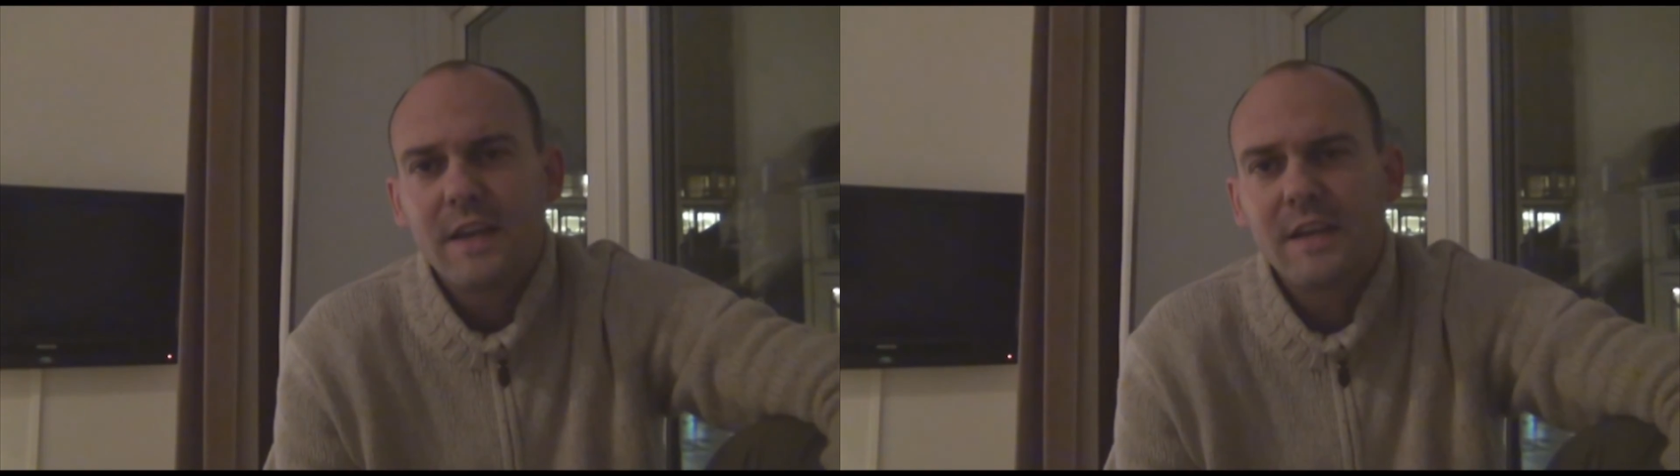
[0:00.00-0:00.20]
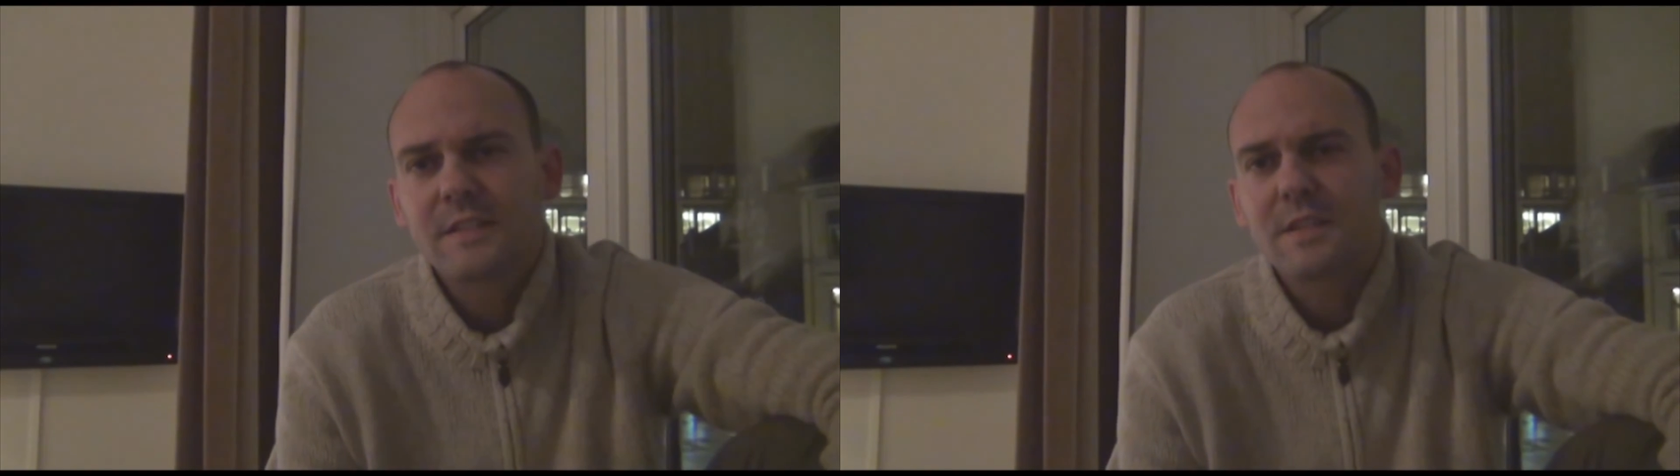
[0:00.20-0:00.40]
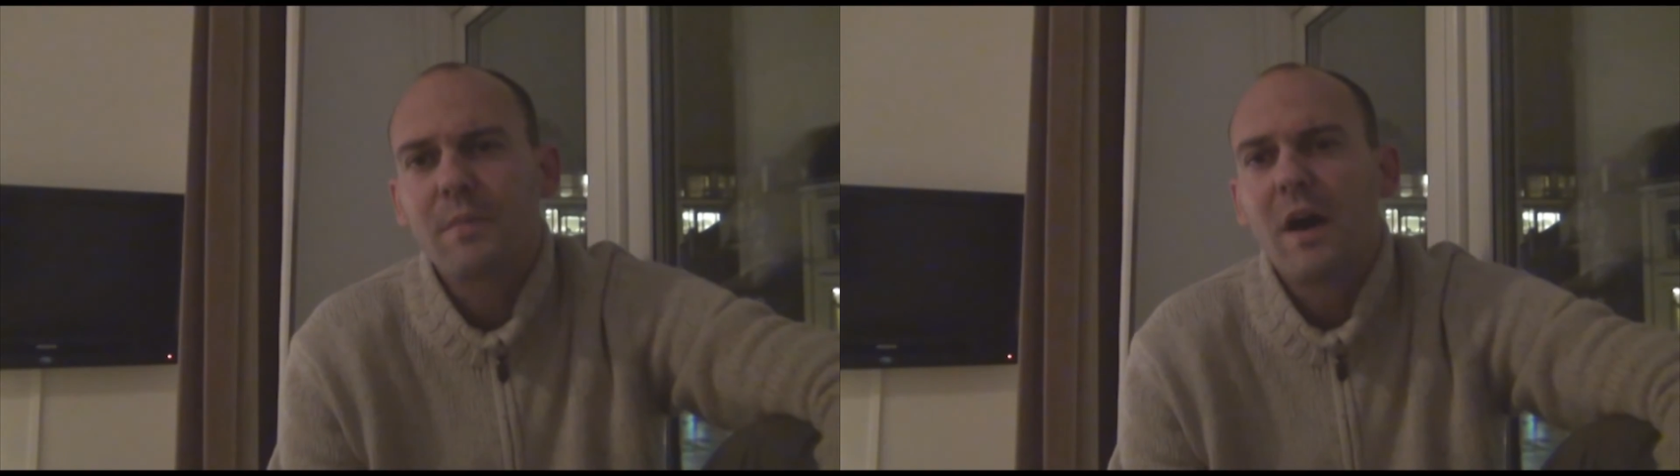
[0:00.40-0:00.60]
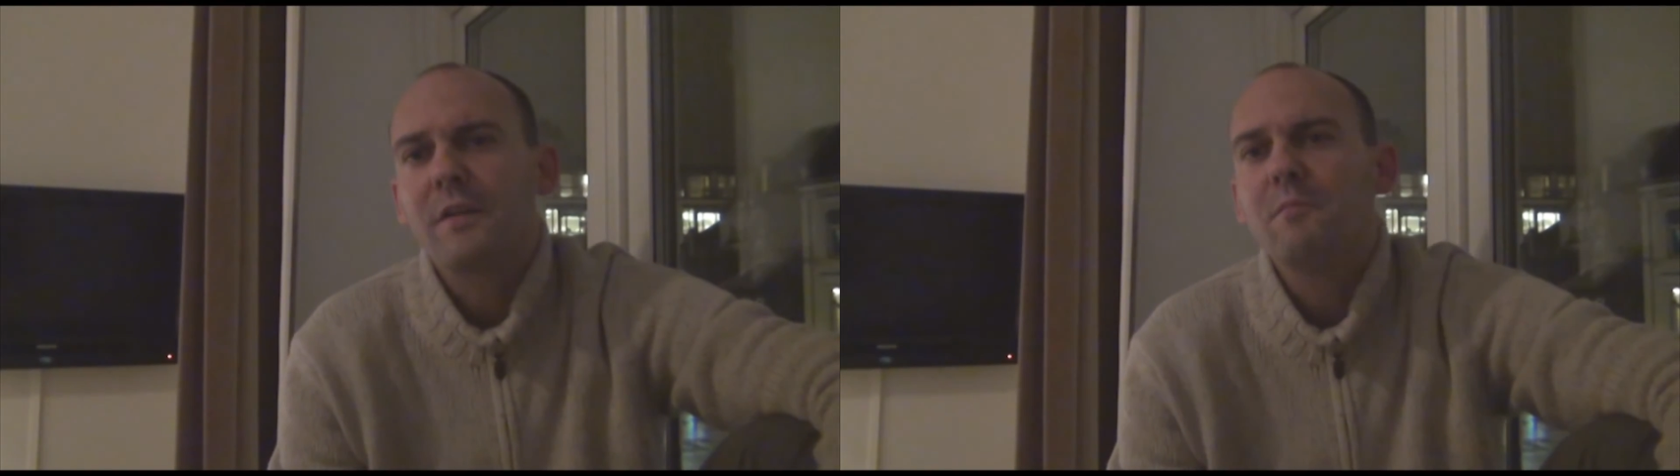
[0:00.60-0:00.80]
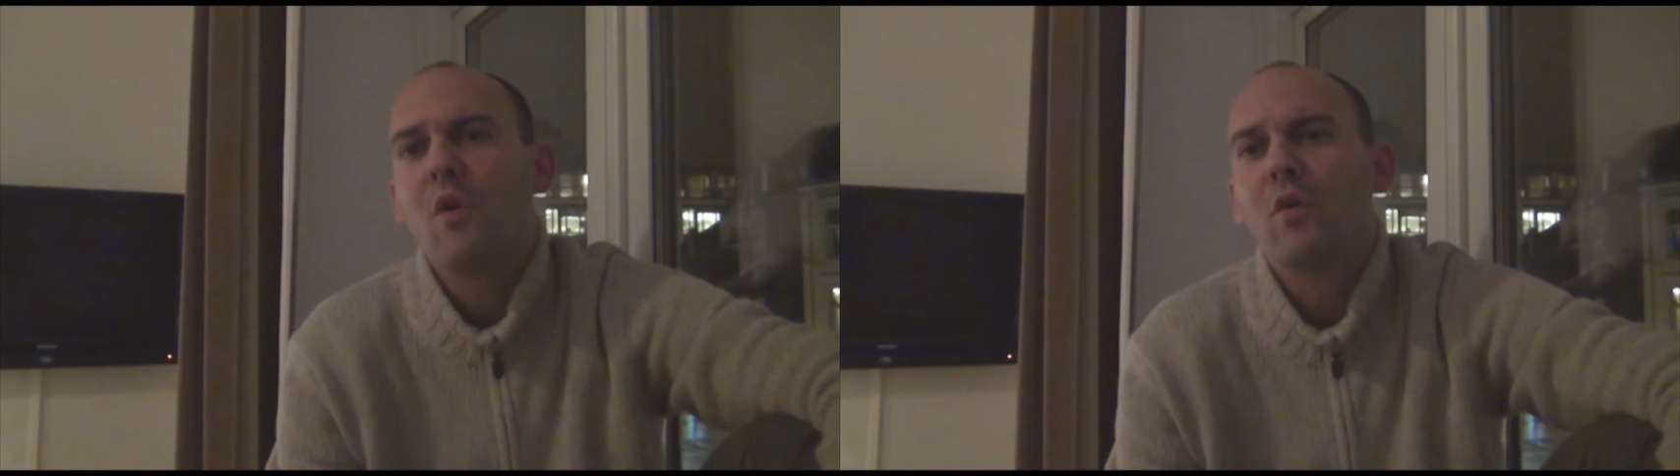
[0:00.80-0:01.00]
it's
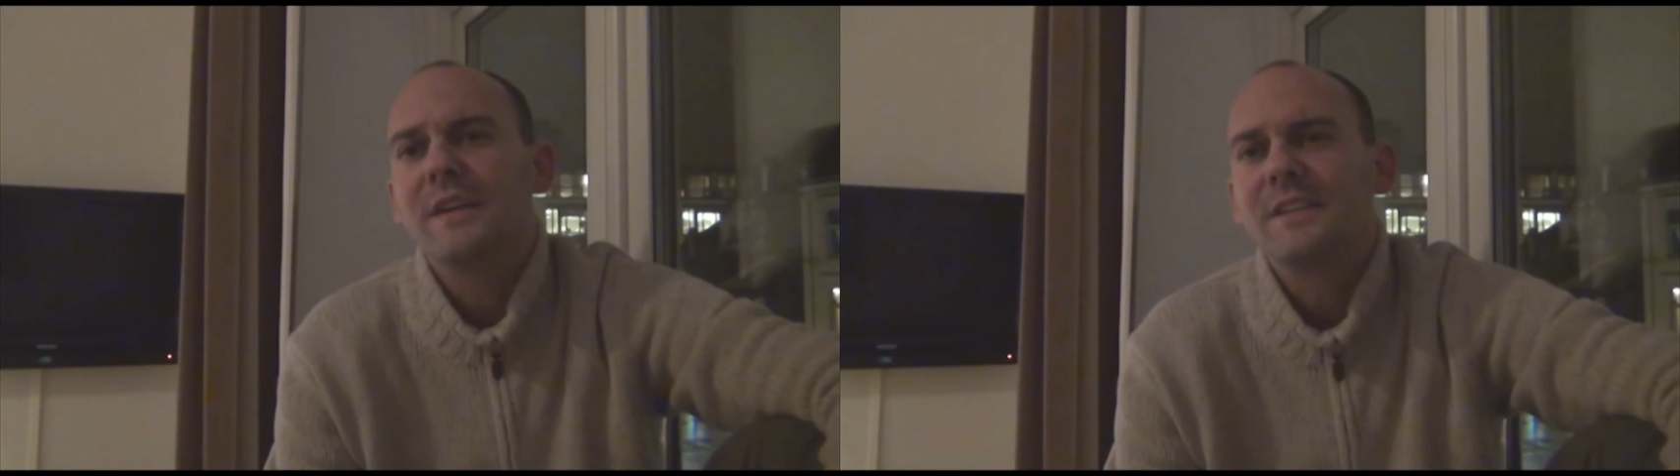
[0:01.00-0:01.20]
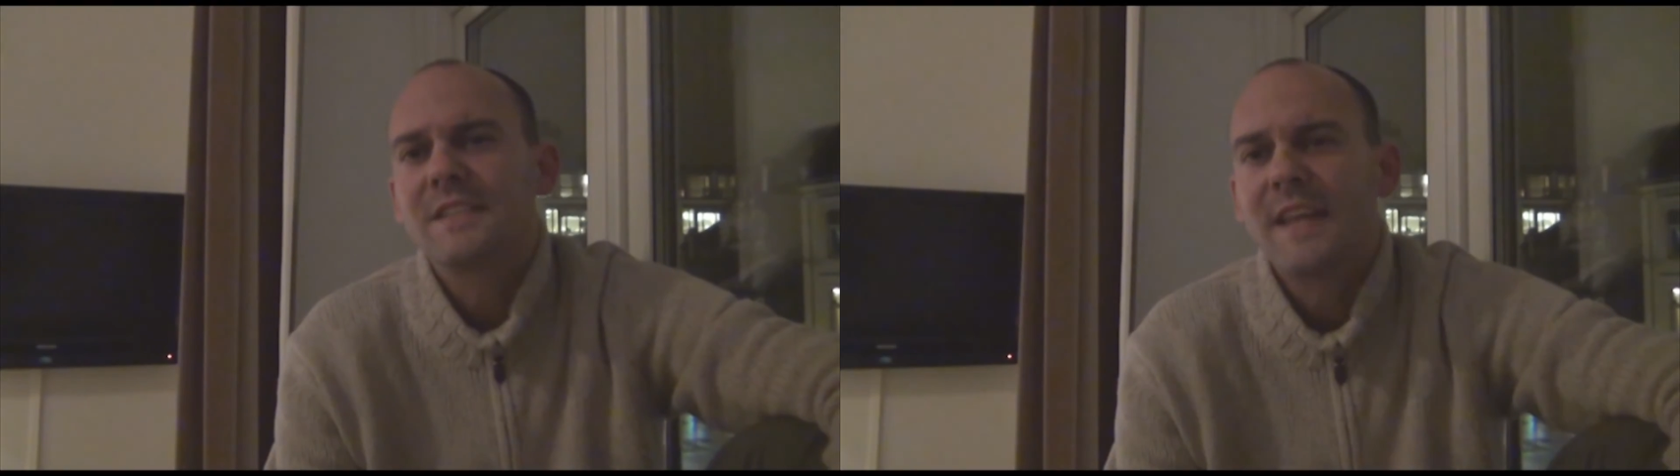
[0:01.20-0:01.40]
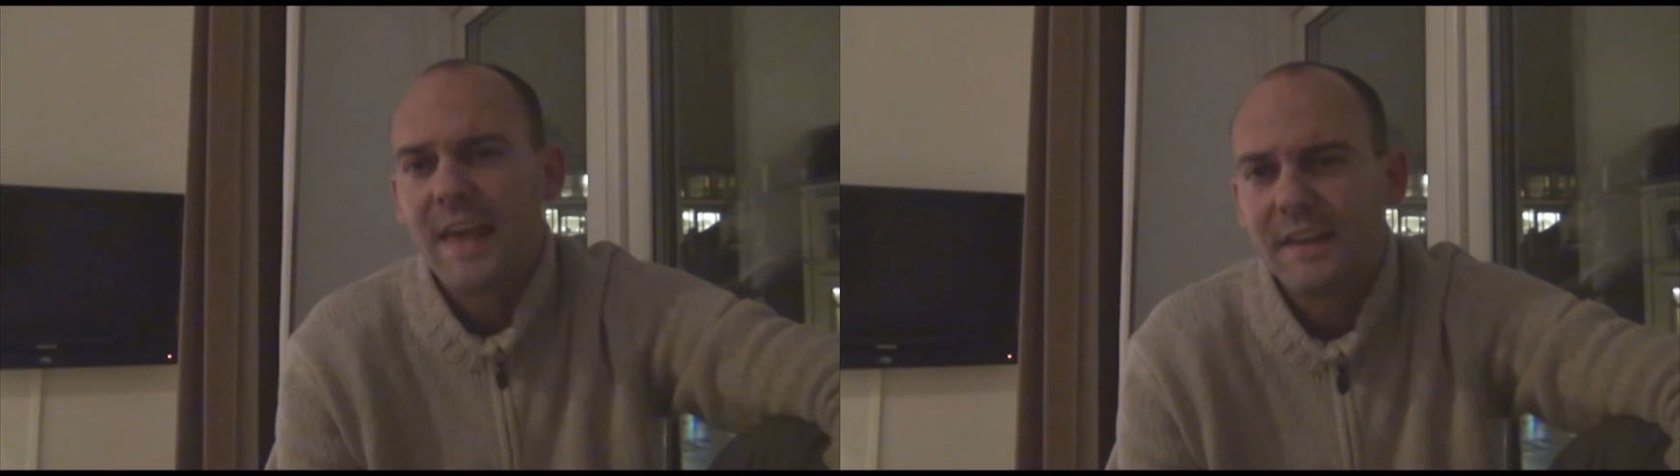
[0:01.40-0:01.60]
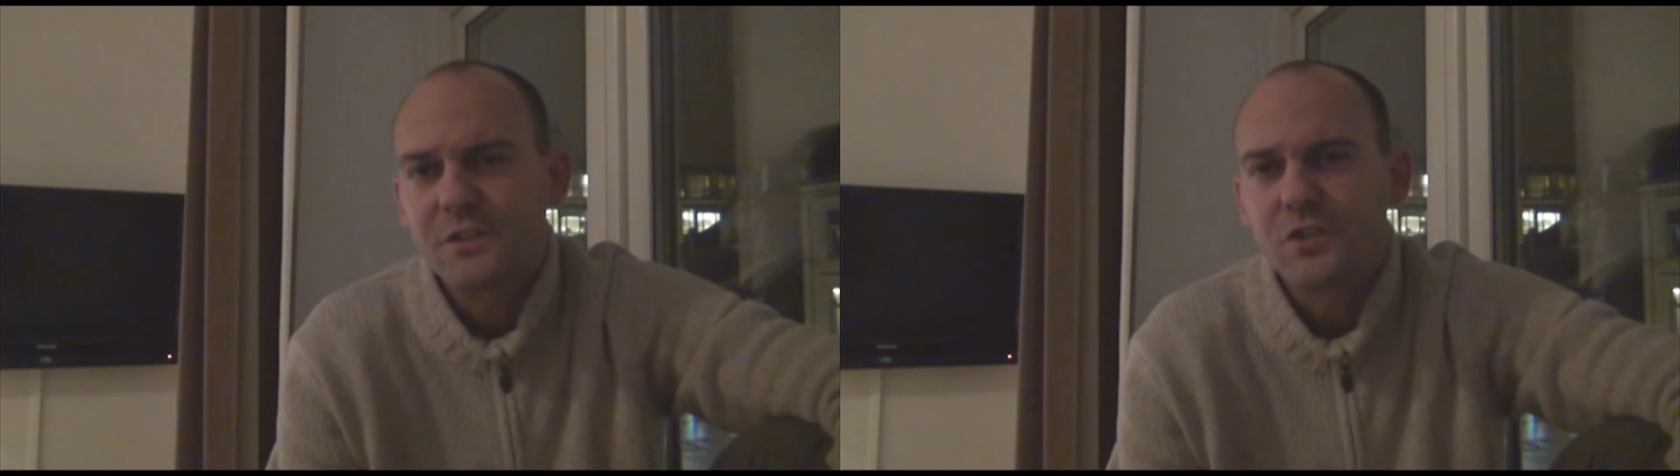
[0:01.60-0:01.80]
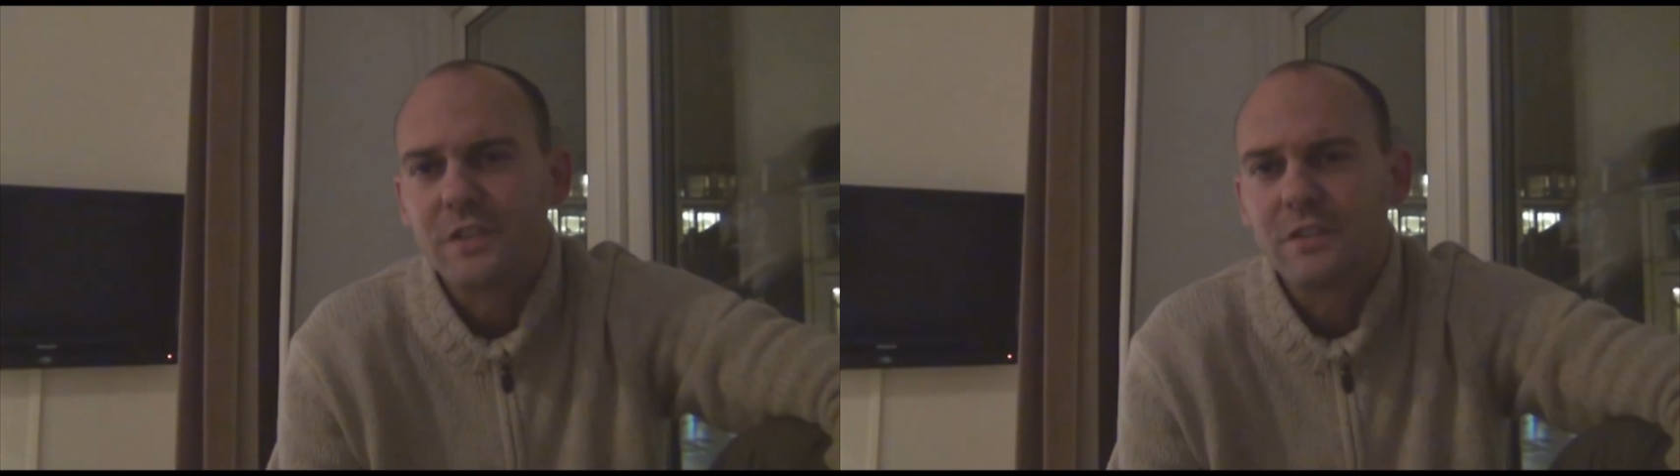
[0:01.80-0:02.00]
about a more
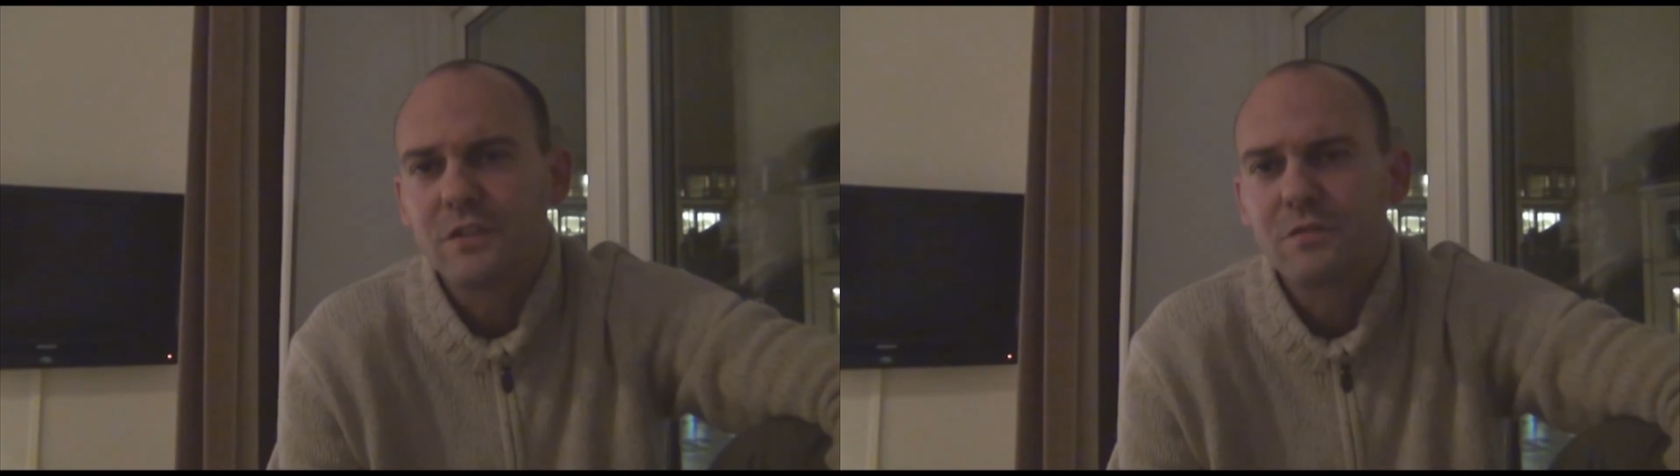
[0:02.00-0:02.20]
intelligent